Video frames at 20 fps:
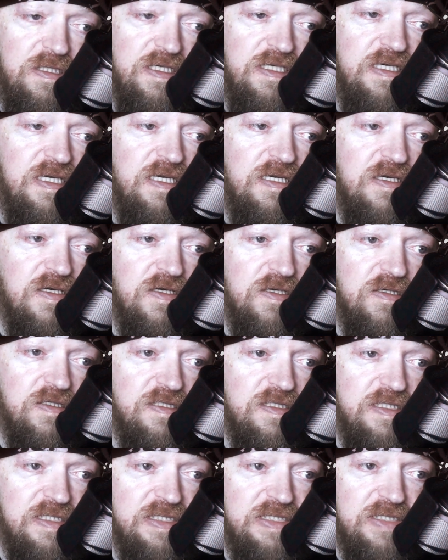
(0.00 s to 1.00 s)
The
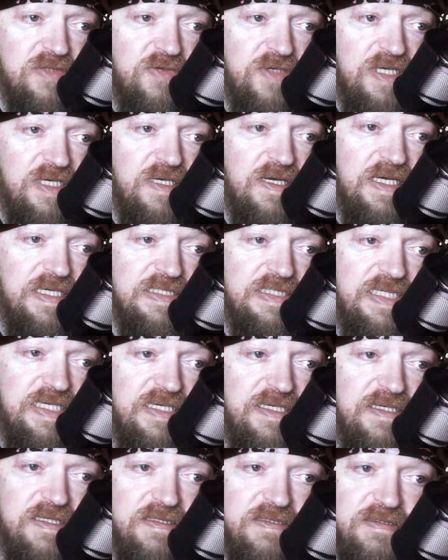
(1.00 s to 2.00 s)
year is
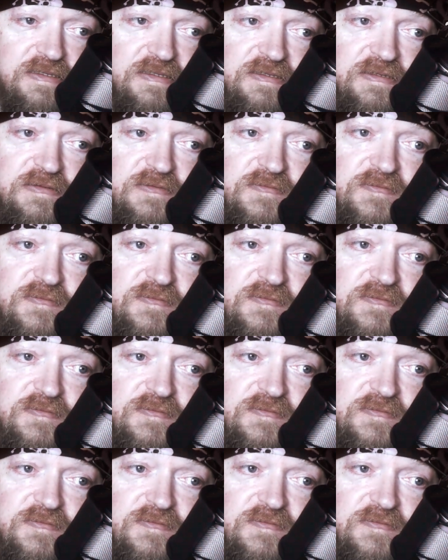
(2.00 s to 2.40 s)
2019.